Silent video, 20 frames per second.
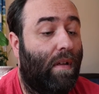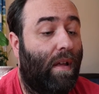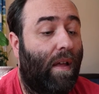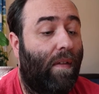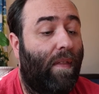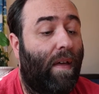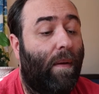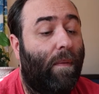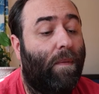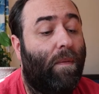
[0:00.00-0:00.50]

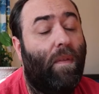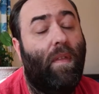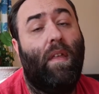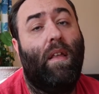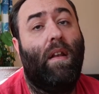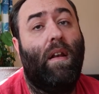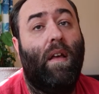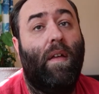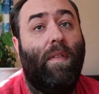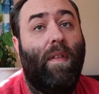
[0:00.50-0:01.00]
And that was the
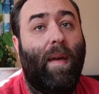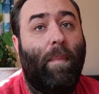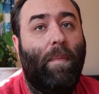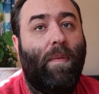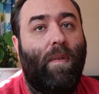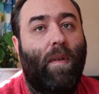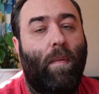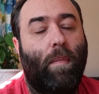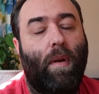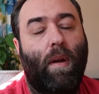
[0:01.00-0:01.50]
end of the
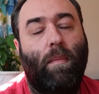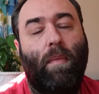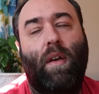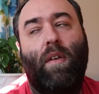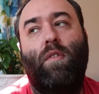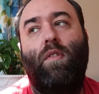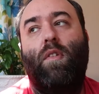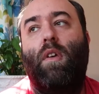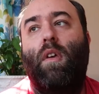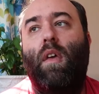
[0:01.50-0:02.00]
episode, pretty
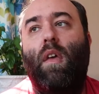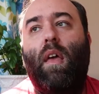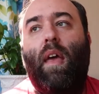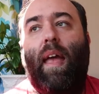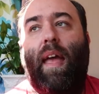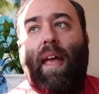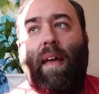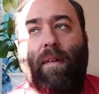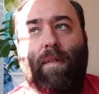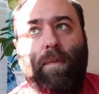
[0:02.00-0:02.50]
much.
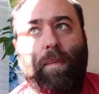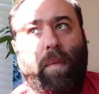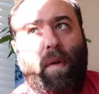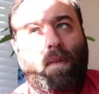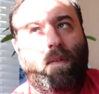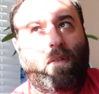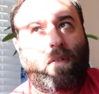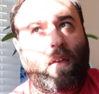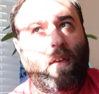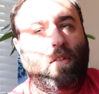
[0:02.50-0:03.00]
It was
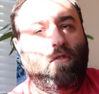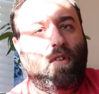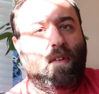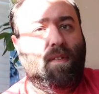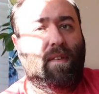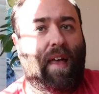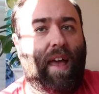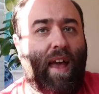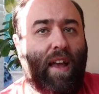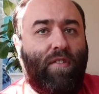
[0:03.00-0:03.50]
mostly
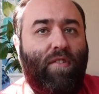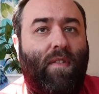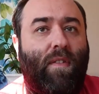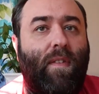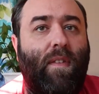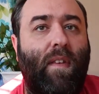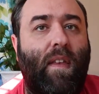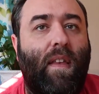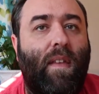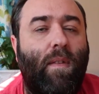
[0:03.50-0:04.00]
just action
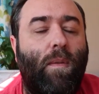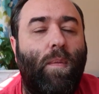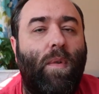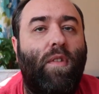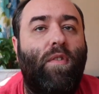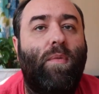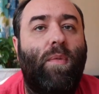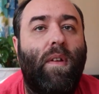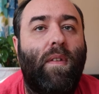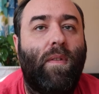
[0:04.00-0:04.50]
scenes,
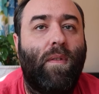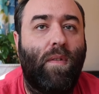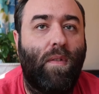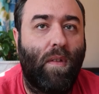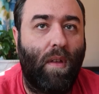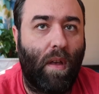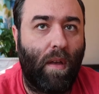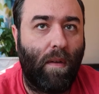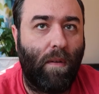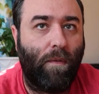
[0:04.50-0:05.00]
which was
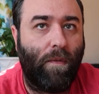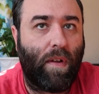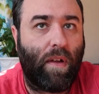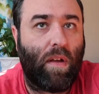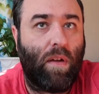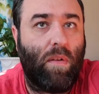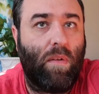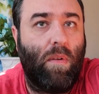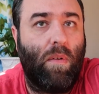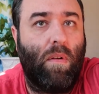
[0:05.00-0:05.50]
so
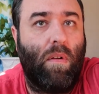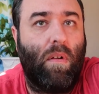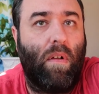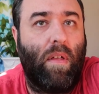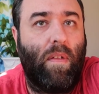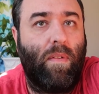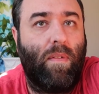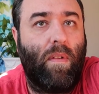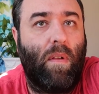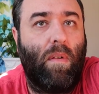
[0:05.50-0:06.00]
freaking cool
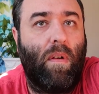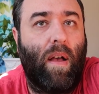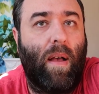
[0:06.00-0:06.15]
and so